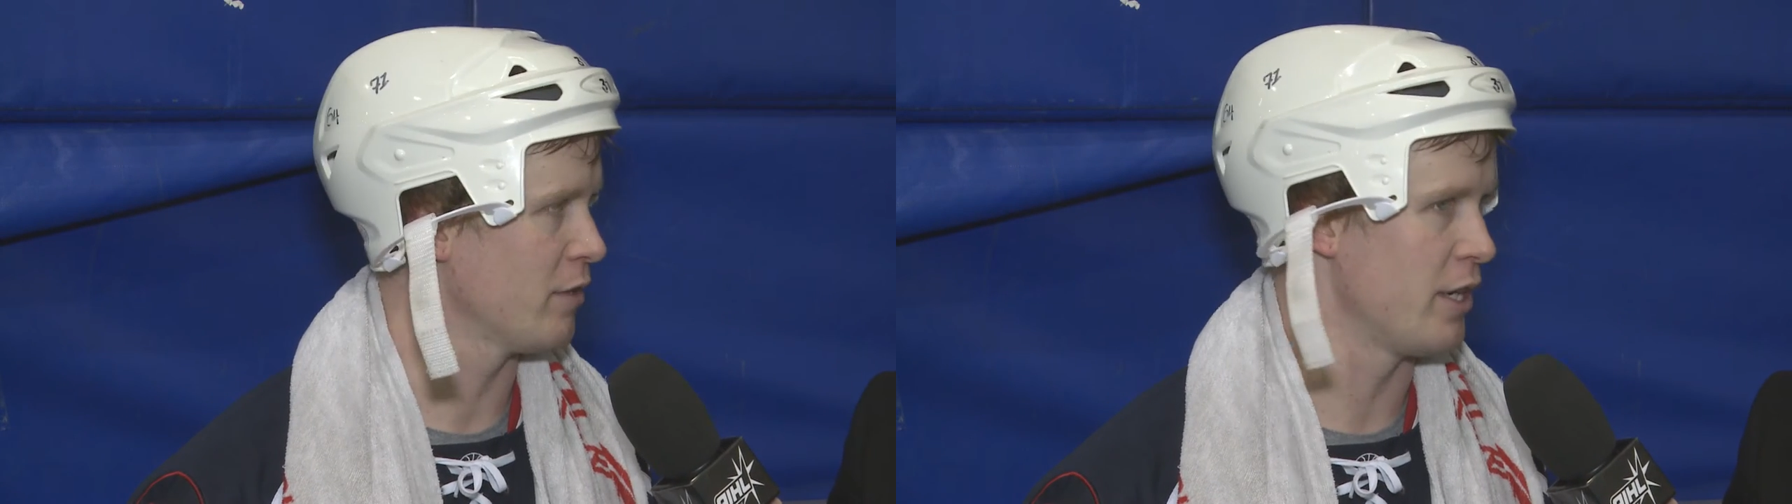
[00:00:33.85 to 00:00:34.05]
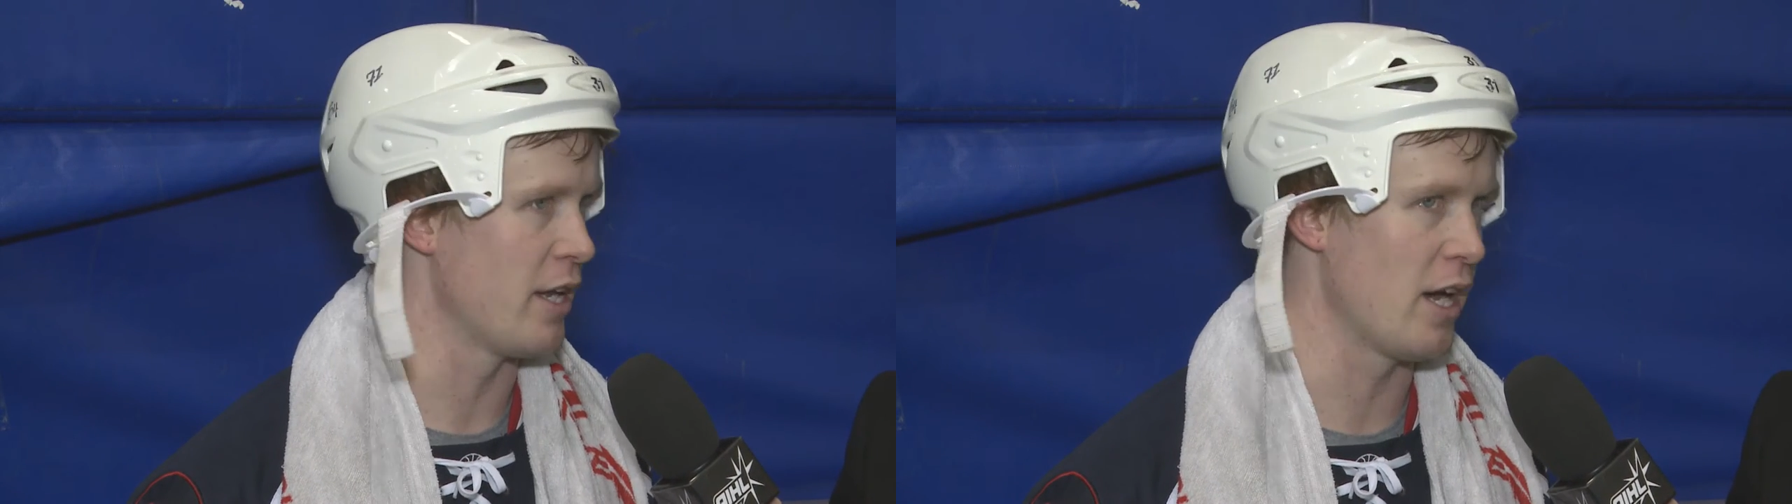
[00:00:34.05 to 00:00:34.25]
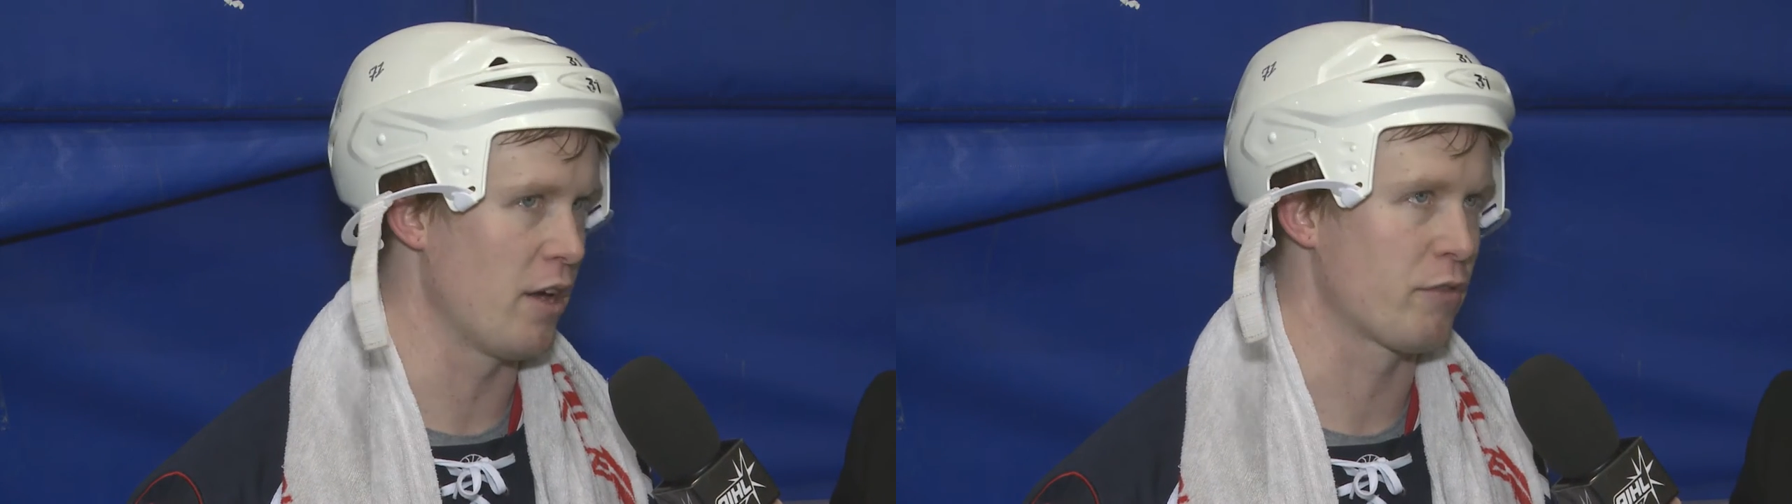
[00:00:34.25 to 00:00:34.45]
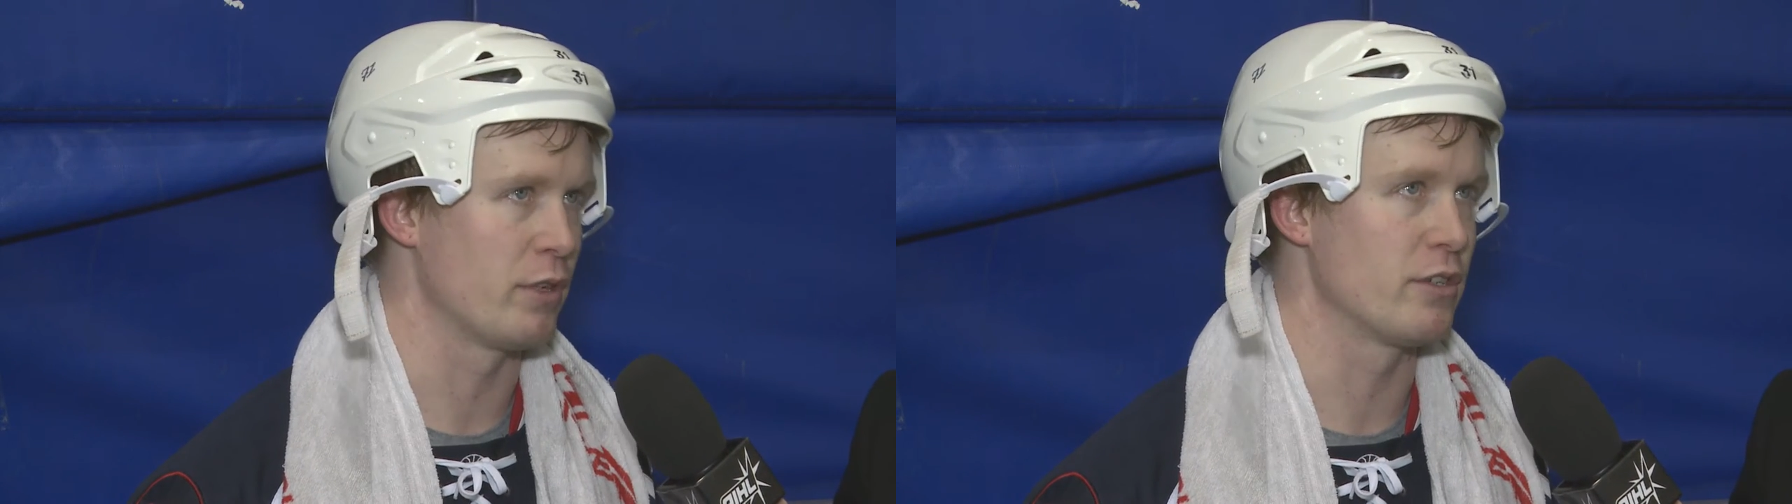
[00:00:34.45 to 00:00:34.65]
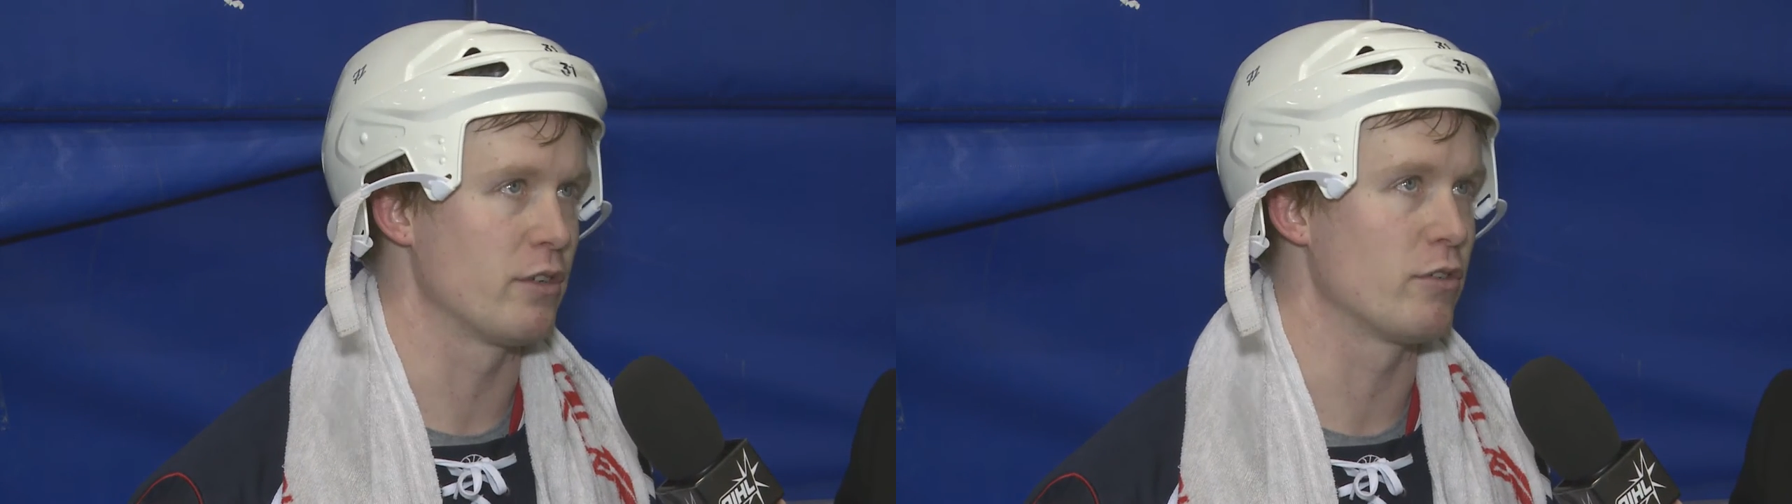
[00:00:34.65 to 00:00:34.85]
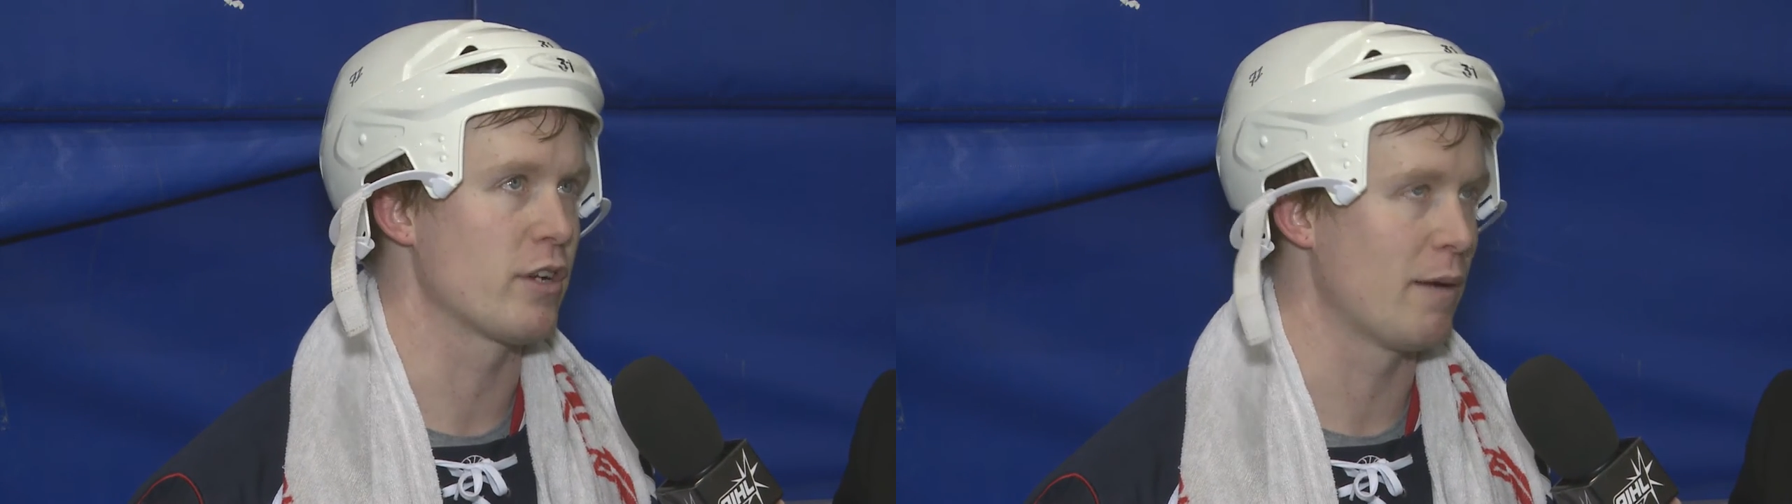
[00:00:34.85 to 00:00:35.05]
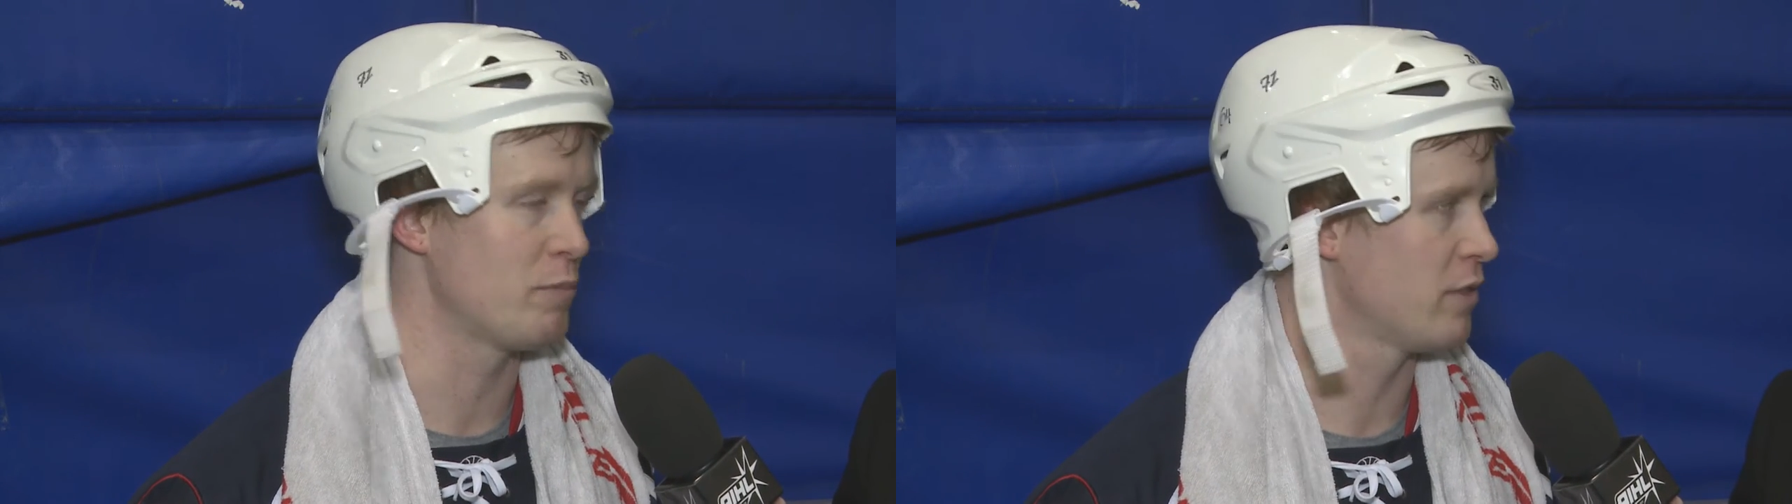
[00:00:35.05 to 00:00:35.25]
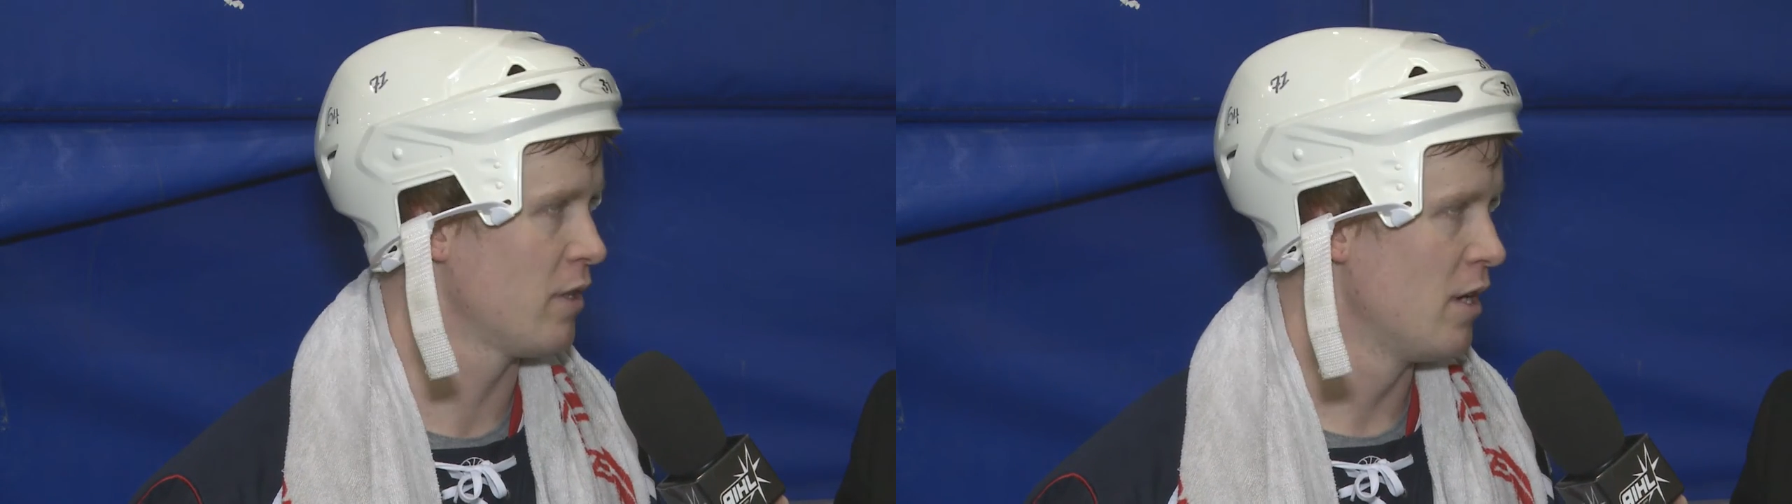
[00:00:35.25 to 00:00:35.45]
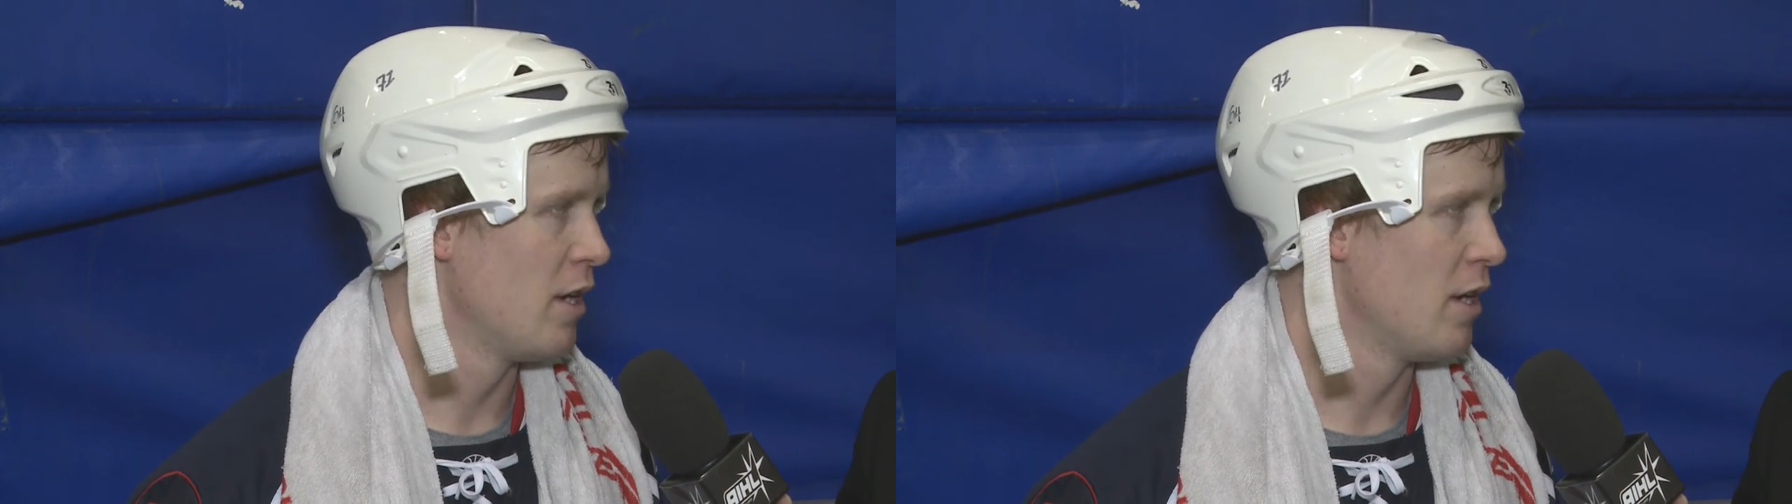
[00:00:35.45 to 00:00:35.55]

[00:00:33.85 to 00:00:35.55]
and uh, three Goodall Cups